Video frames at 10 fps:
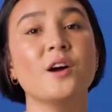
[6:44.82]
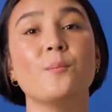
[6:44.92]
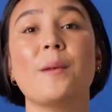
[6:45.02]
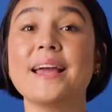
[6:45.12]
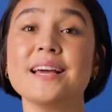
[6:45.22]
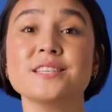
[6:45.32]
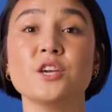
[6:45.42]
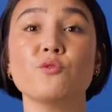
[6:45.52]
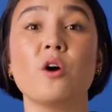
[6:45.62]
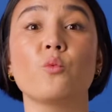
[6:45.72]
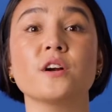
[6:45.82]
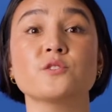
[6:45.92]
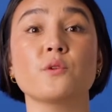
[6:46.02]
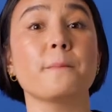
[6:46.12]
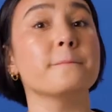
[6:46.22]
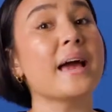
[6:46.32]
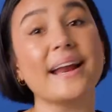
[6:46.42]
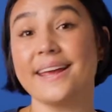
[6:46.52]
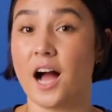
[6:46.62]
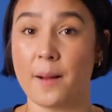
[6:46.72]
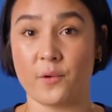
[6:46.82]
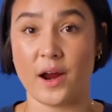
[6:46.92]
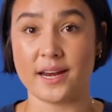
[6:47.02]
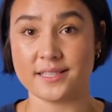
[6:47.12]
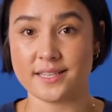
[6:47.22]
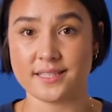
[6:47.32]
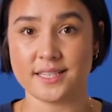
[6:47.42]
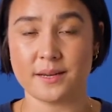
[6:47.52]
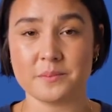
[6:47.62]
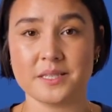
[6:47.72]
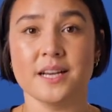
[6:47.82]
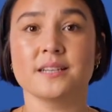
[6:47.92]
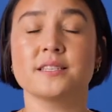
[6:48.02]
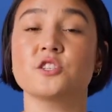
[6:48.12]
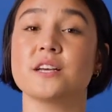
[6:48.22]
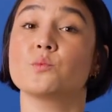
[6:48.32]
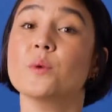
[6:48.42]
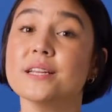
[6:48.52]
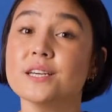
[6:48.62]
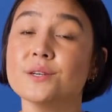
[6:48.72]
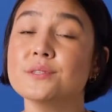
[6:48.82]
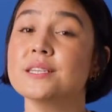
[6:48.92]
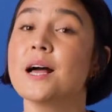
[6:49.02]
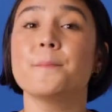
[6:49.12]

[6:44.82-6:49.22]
MySQL works with many operating systems, such as Windows,